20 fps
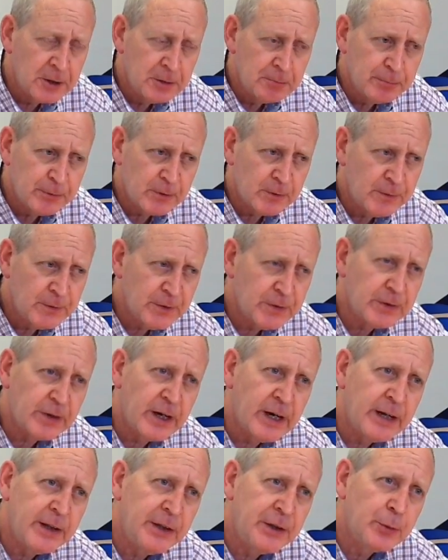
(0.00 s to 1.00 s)
But on the other
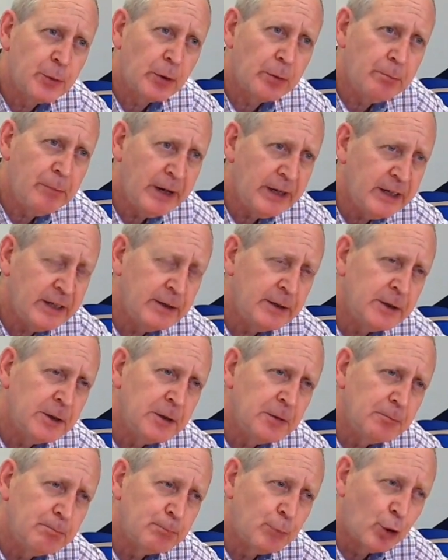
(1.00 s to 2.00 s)
hand, there were many
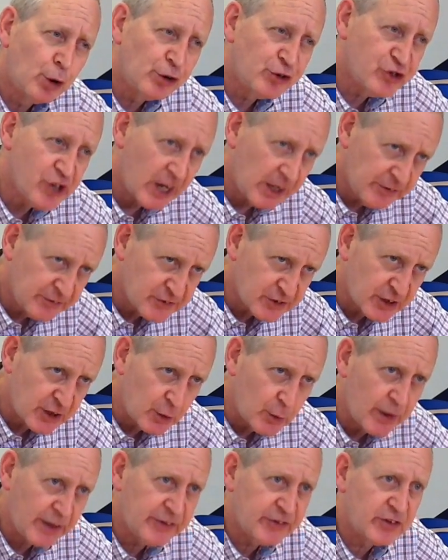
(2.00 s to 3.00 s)
more challenging
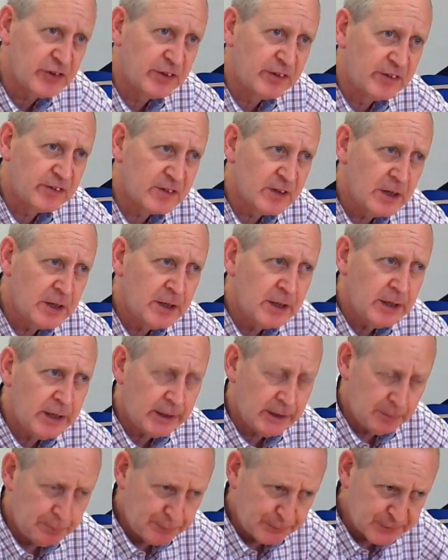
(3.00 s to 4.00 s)
questions.
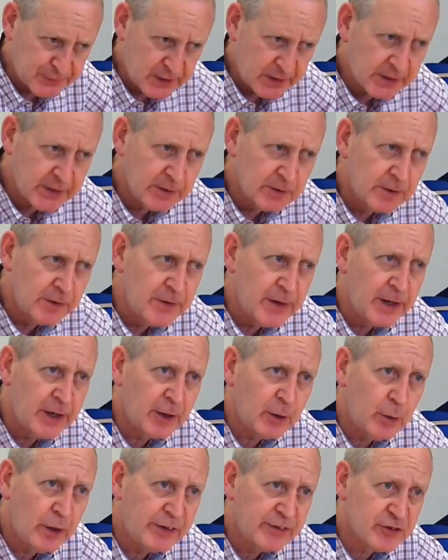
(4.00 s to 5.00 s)
And in particular there,
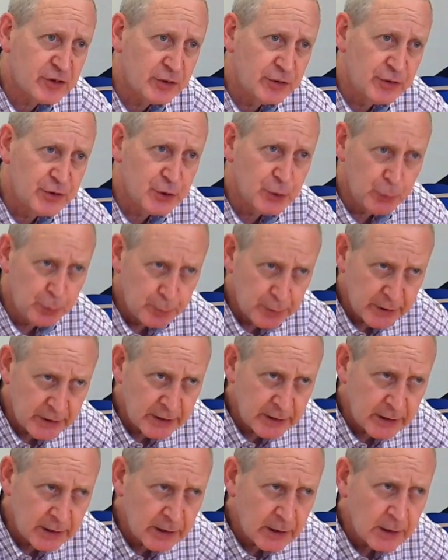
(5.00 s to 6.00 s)
question
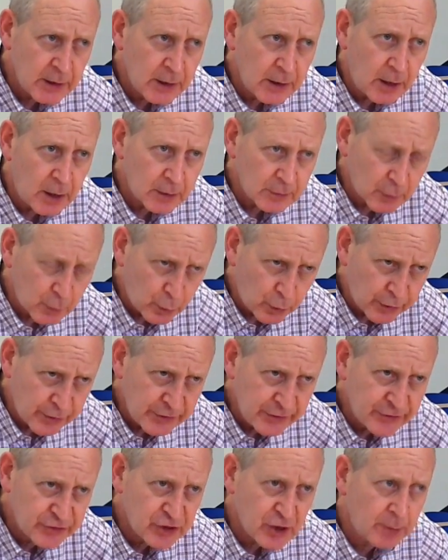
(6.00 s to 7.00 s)
2B on
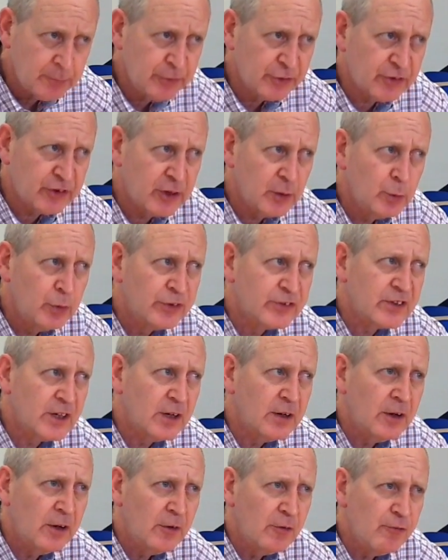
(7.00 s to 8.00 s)
coordinate geometry was
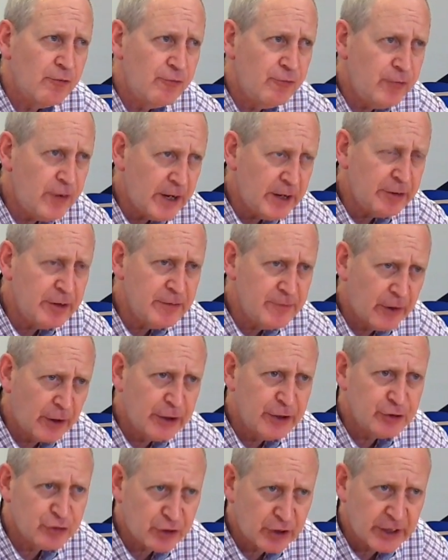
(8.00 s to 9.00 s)
very,
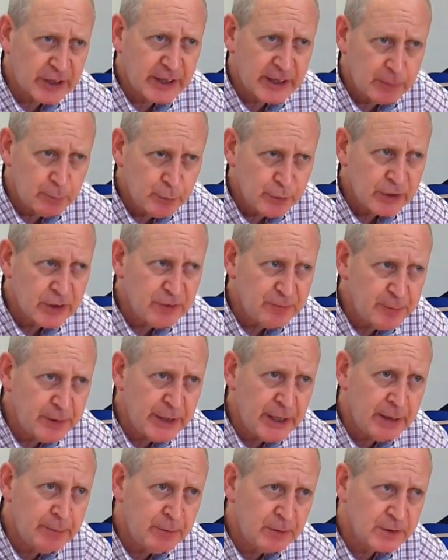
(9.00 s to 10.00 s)
very tricky and wouldn't have
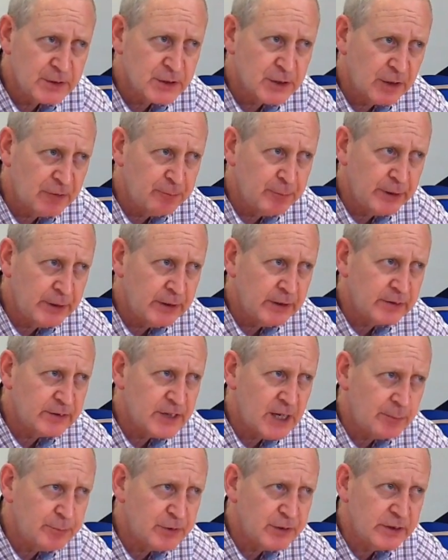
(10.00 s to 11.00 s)
been able to have been
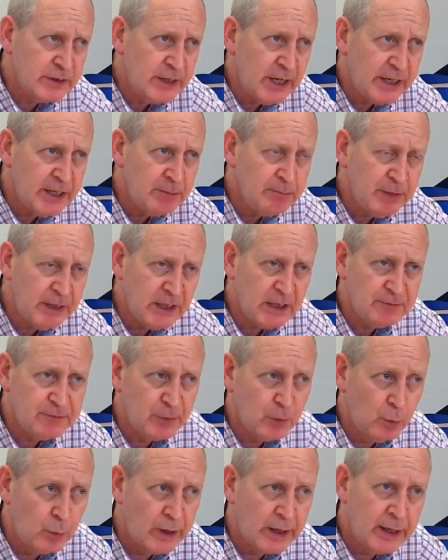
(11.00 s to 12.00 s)
attempted in any
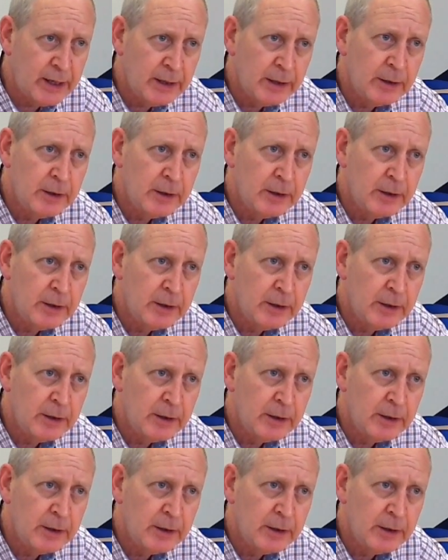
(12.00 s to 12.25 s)
meaningful way